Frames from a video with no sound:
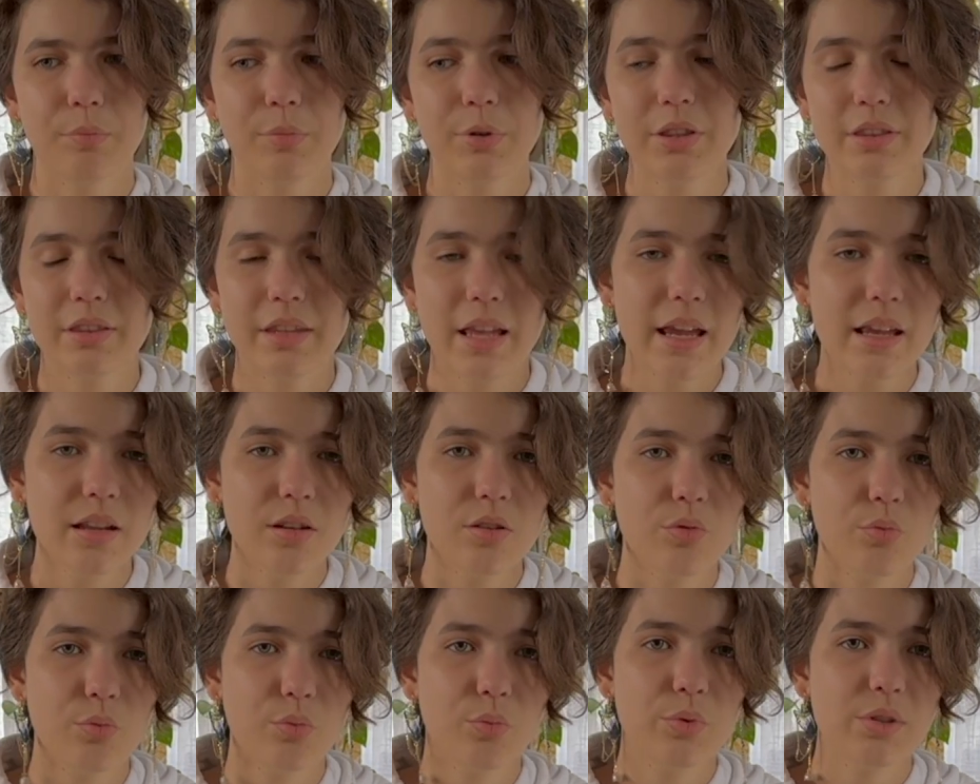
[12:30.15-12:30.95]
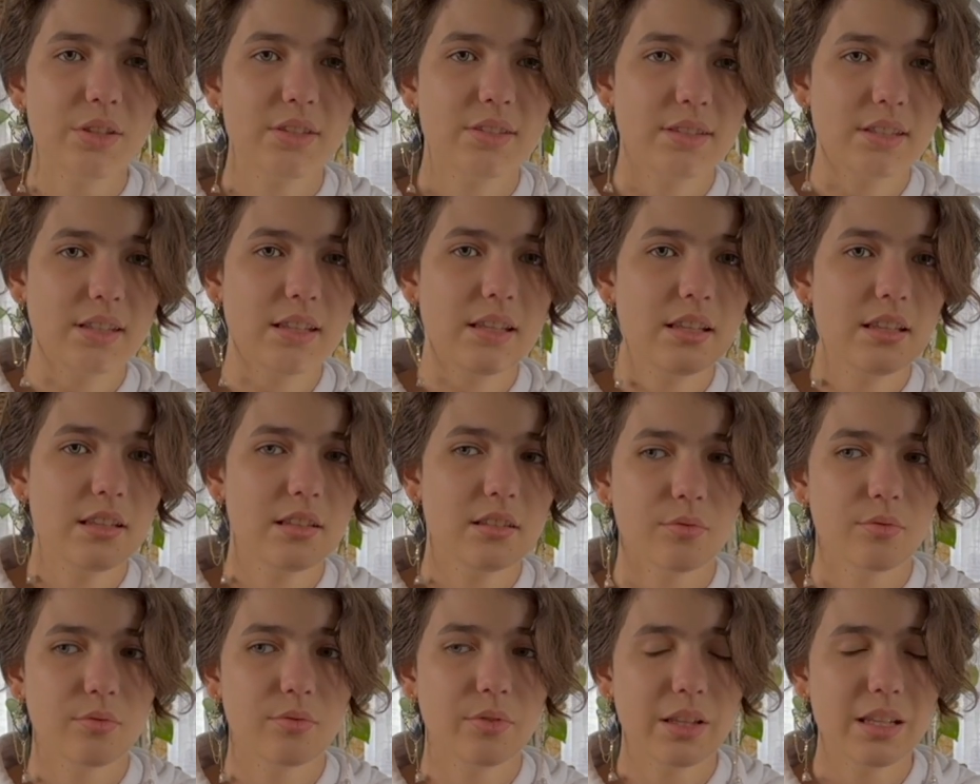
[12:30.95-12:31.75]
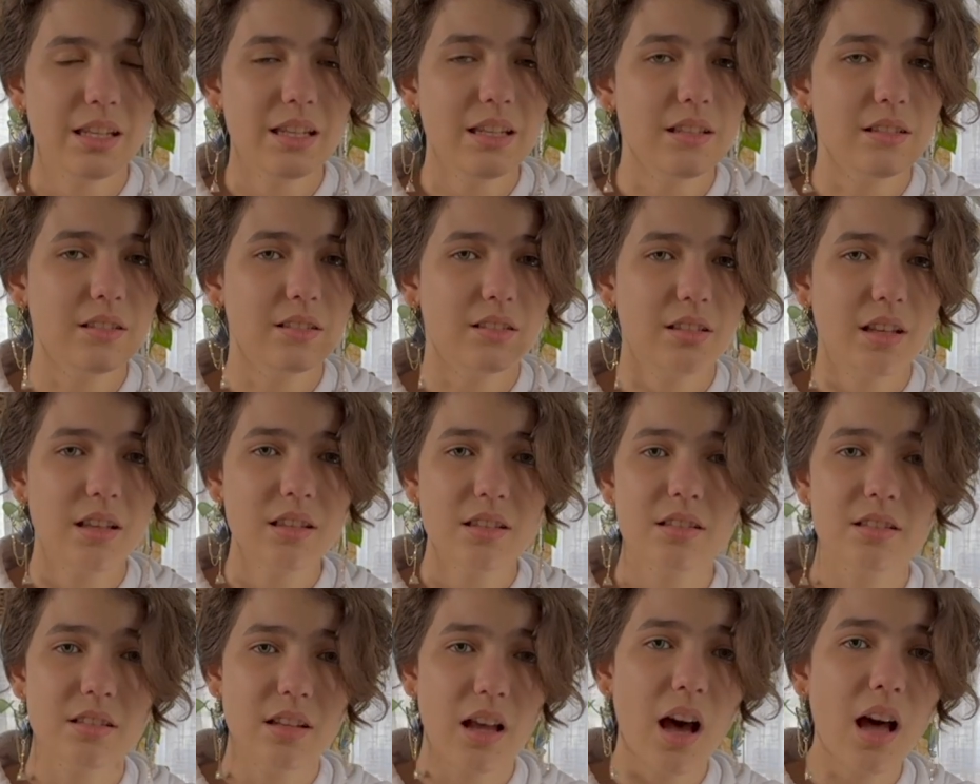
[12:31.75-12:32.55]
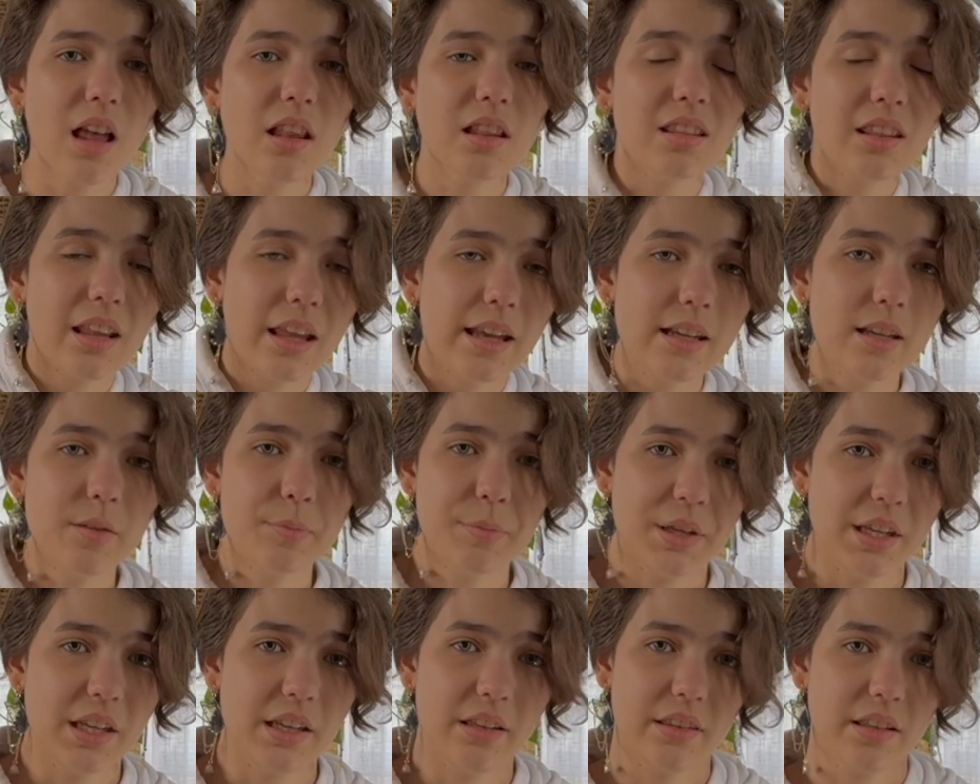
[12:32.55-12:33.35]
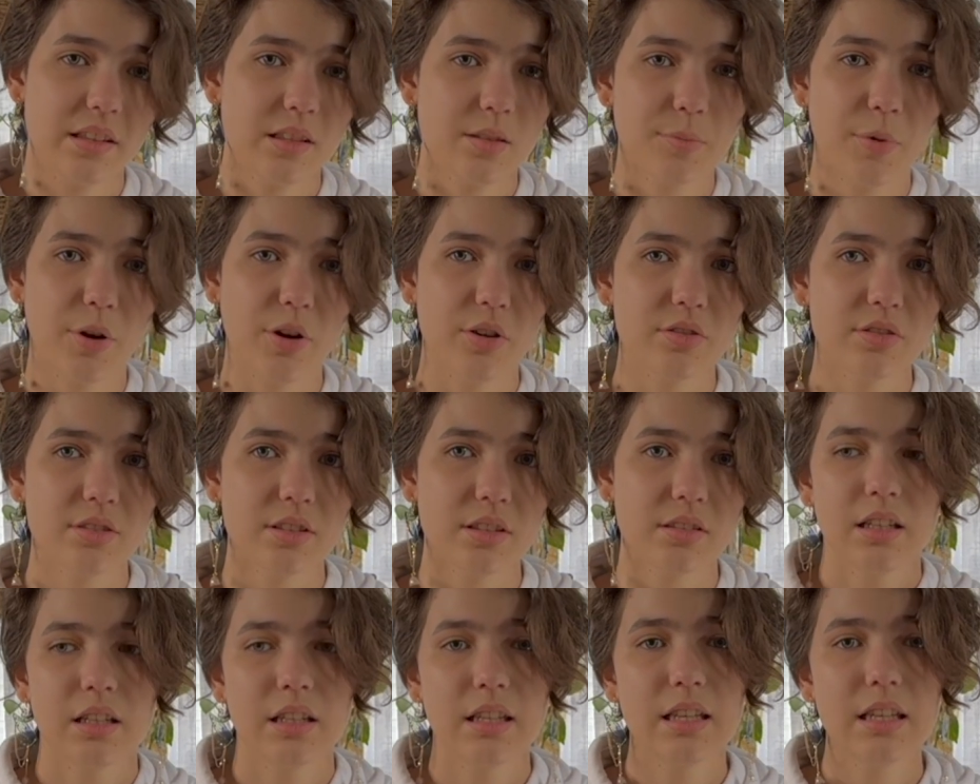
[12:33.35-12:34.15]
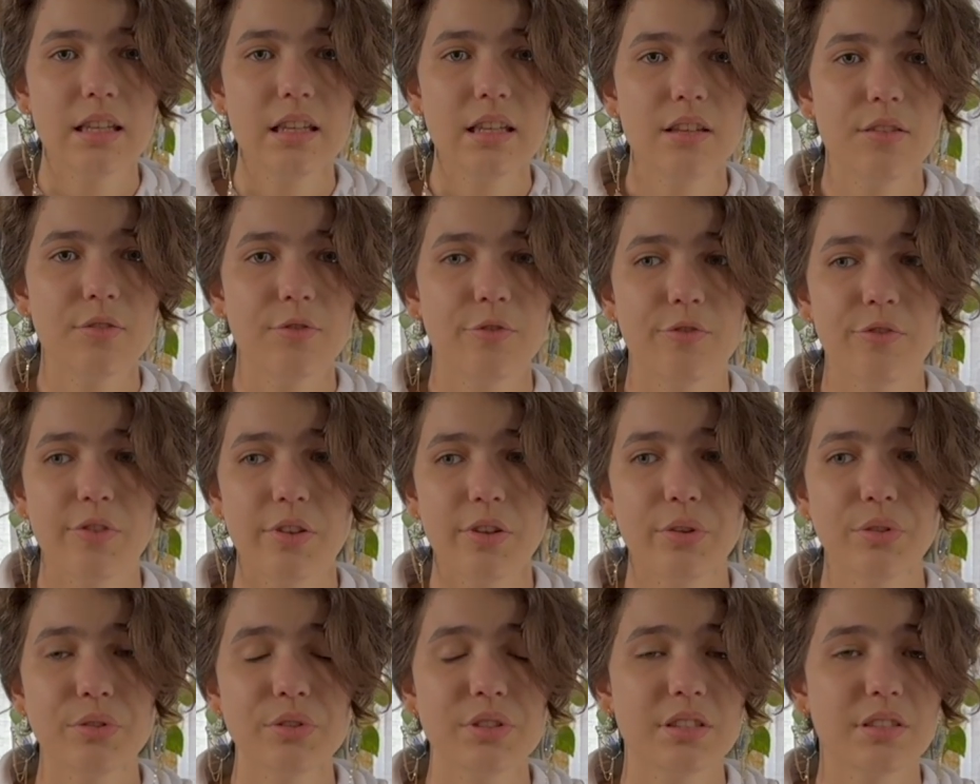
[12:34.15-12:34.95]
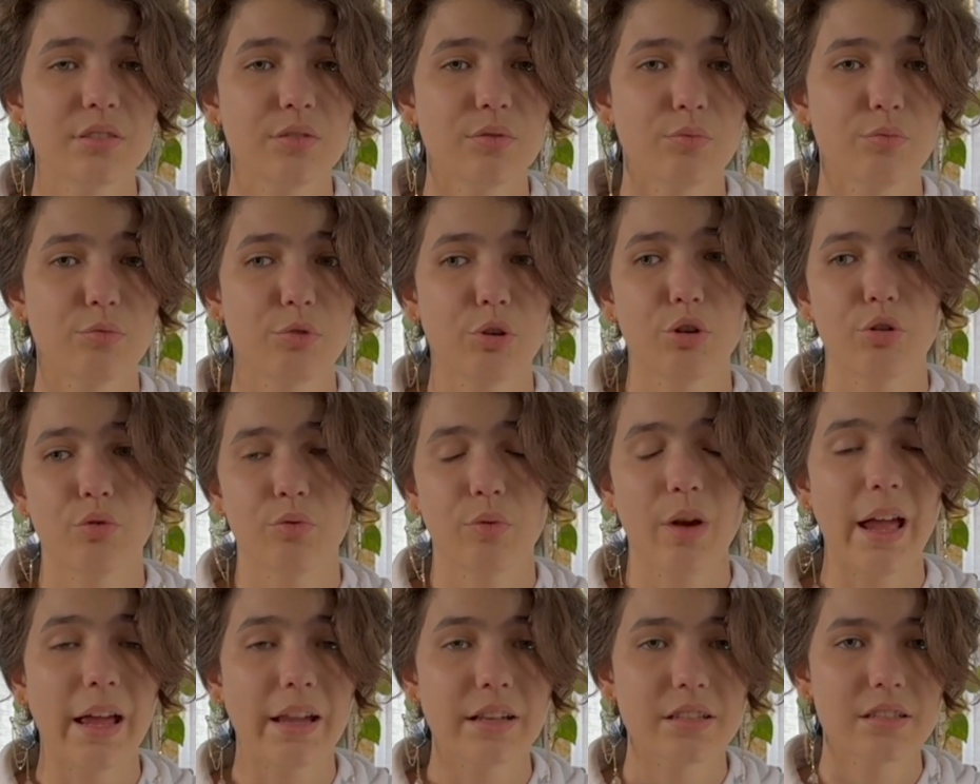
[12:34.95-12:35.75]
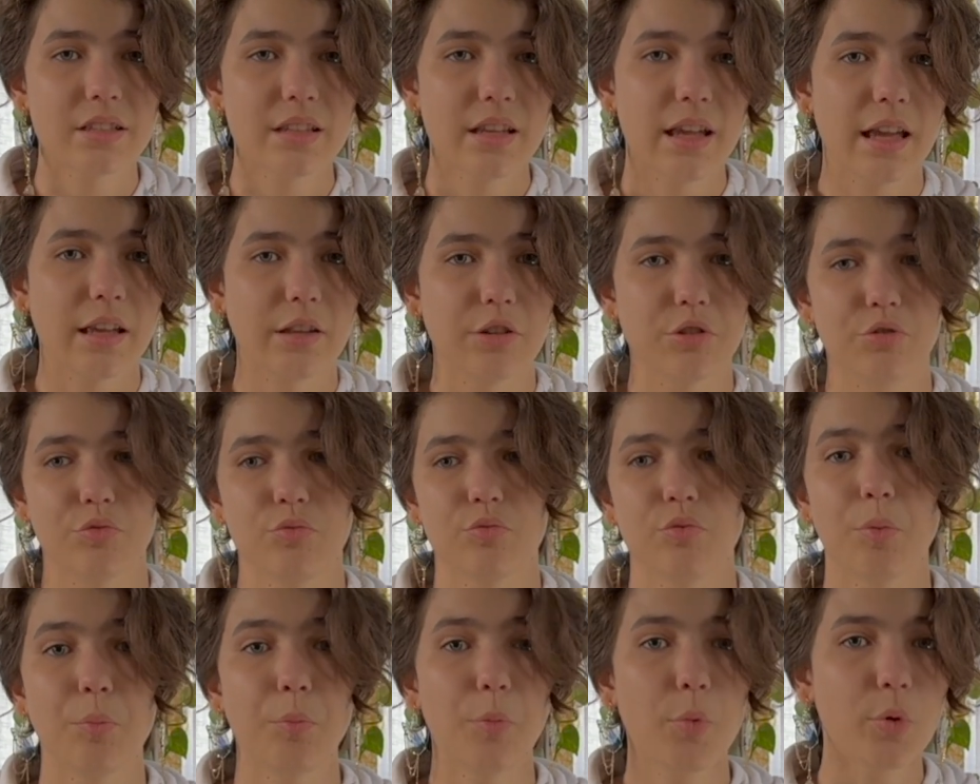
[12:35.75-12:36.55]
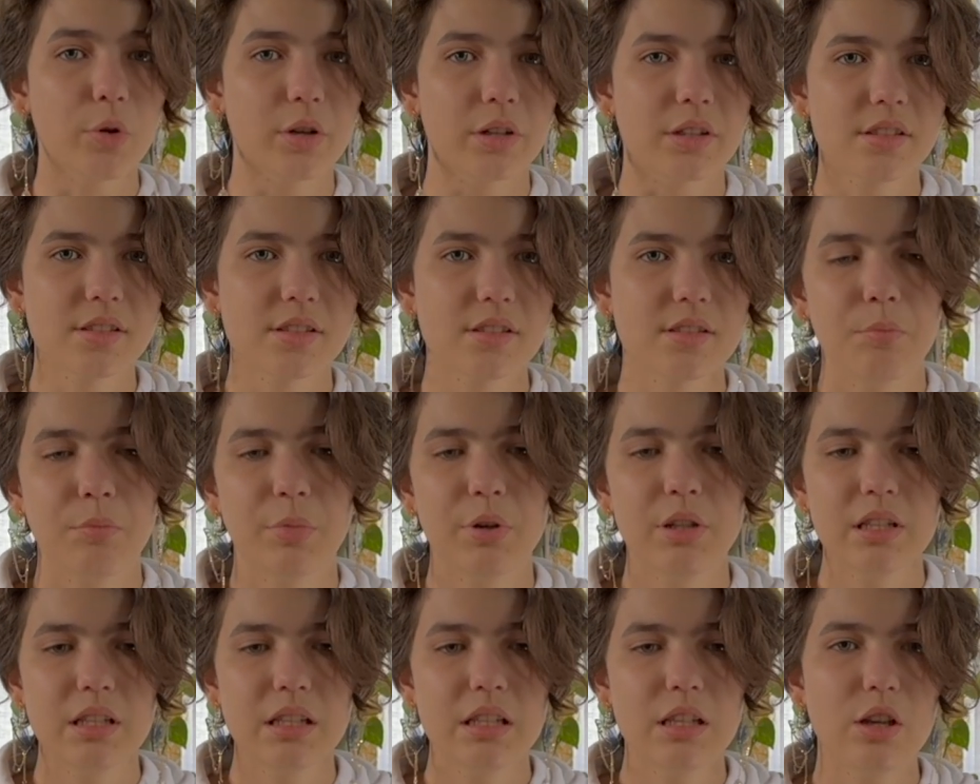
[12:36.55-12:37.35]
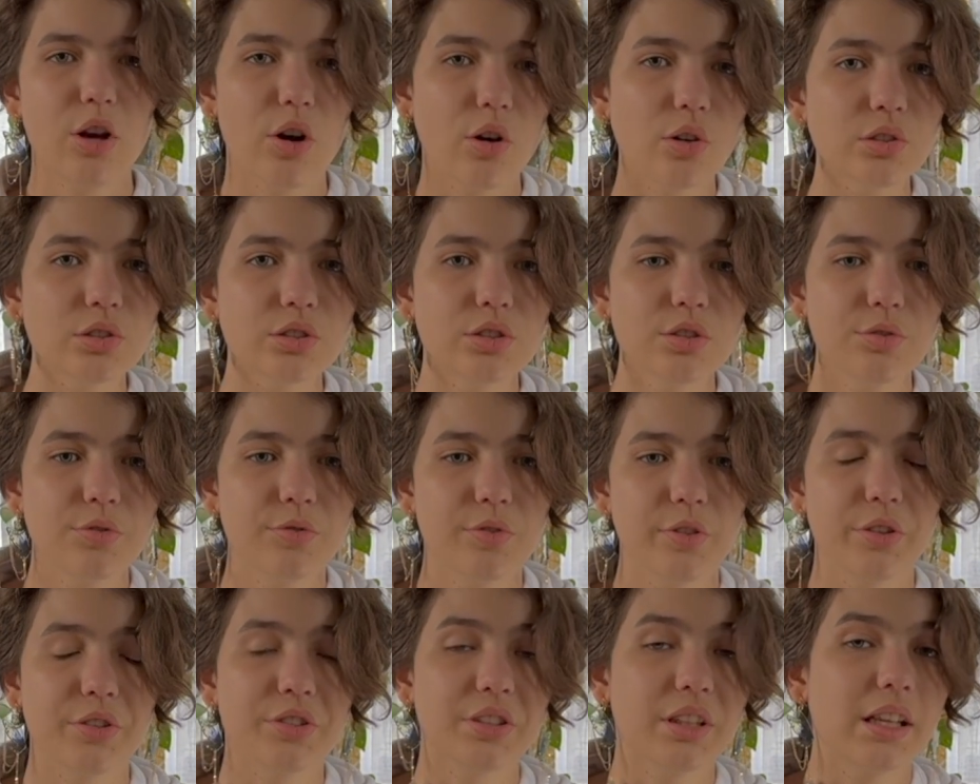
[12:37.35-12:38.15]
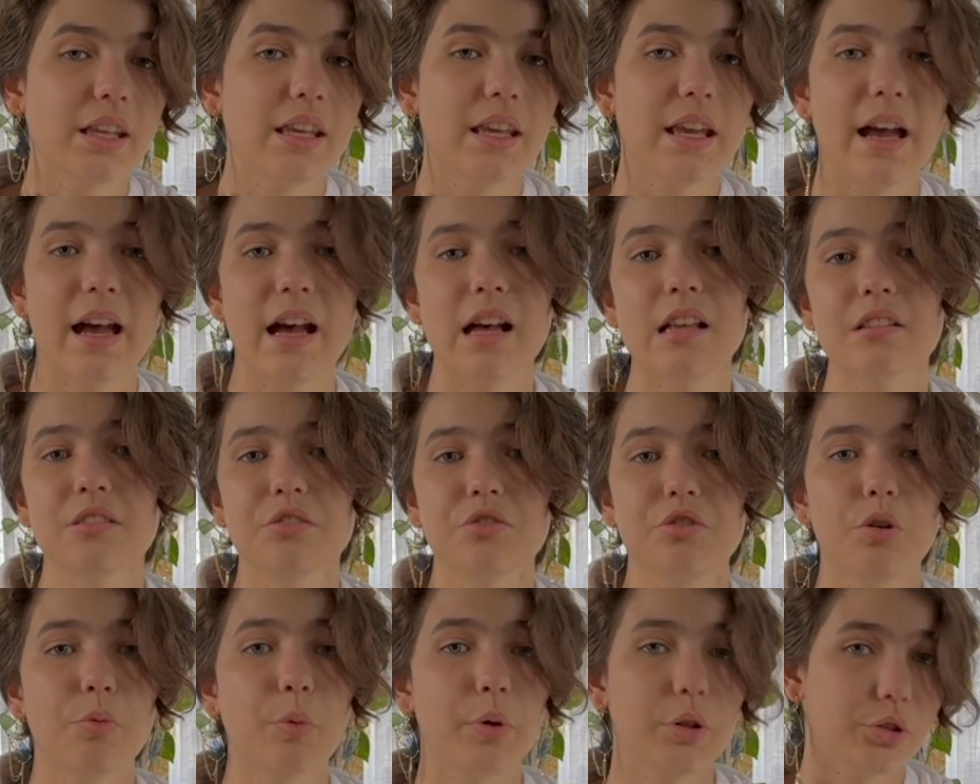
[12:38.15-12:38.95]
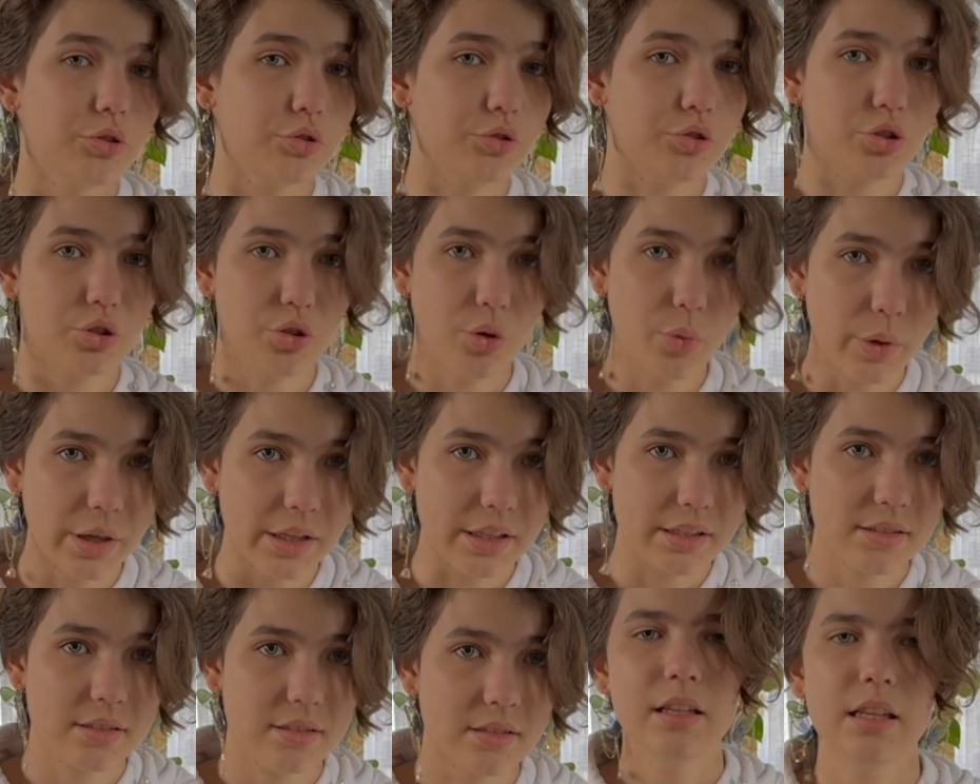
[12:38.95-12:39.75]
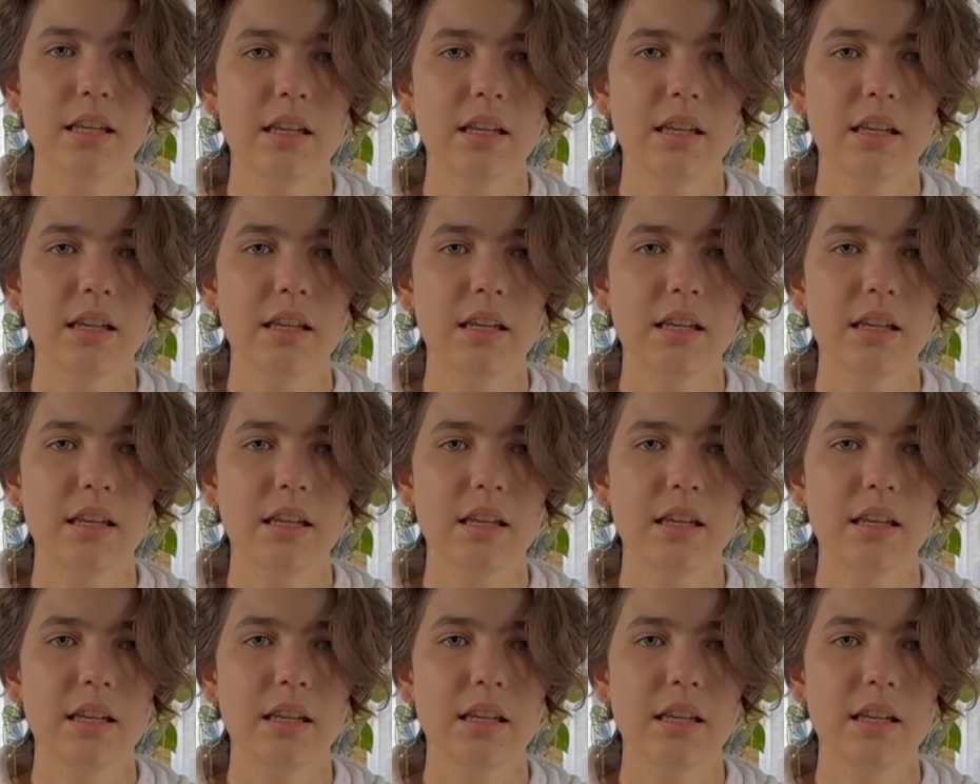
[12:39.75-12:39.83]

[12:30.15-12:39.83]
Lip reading: But then we see that he does not like being this person. He feels regret and remorse, but he also feels like he has no other choice.